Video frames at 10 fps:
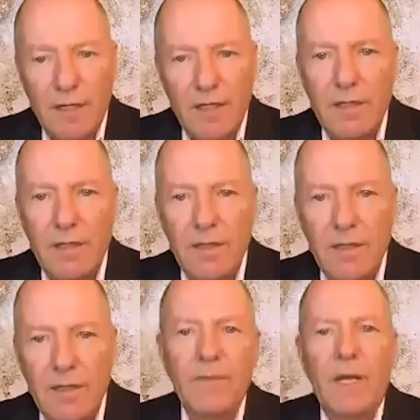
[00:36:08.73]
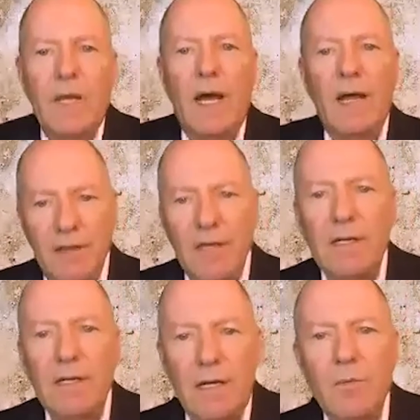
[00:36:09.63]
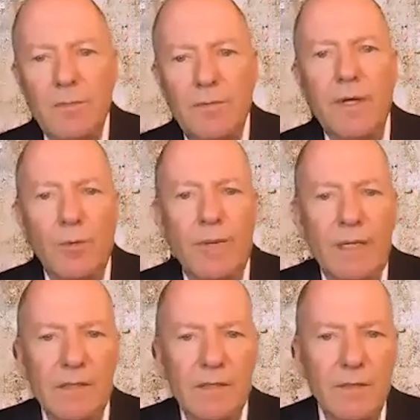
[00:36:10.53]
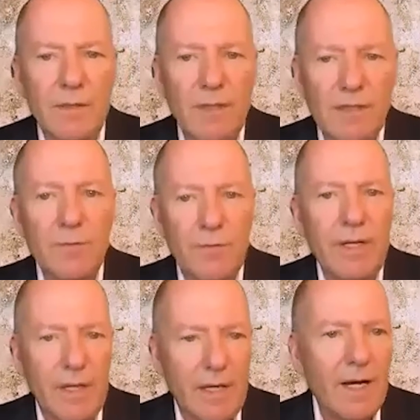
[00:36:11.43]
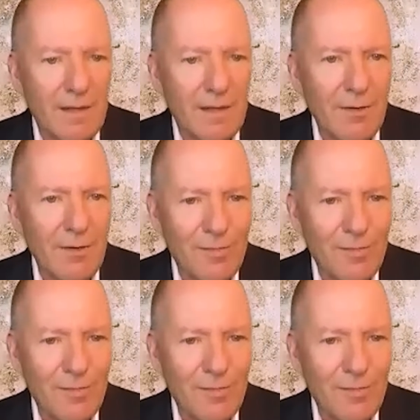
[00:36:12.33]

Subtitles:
Third, I think that I would recommend the students to read the catalog.